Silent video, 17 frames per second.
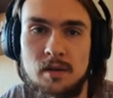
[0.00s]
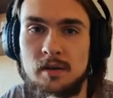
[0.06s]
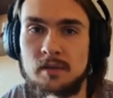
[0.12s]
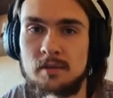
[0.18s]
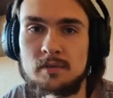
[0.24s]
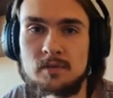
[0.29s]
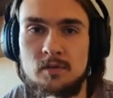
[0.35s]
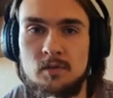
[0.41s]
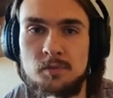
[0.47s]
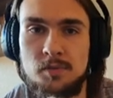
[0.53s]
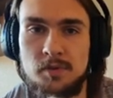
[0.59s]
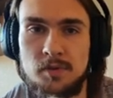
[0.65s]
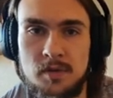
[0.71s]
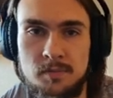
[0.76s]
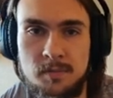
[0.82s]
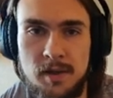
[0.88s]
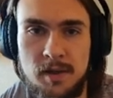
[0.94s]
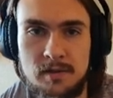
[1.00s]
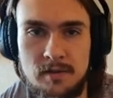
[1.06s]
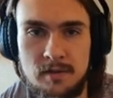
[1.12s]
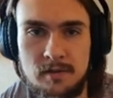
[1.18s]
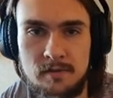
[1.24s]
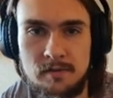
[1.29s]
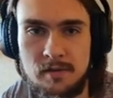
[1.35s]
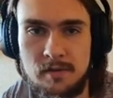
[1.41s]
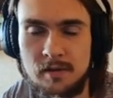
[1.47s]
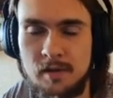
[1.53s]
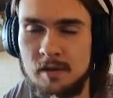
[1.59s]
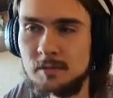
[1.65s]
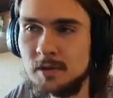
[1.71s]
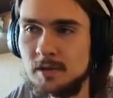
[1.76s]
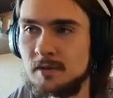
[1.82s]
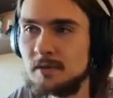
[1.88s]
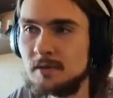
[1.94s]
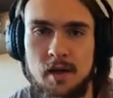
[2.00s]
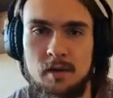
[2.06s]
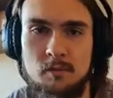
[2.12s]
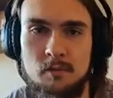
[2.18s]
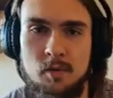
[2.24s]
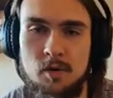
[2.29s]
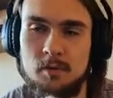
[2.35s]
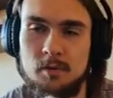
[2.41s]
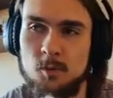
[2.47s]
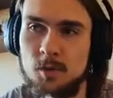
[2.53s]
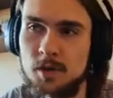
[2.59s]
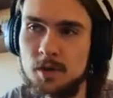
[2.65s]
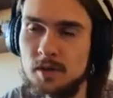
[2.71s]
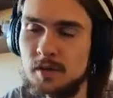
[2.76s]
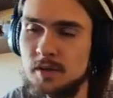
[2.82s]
like, super expensive. I mean, I have bought weed.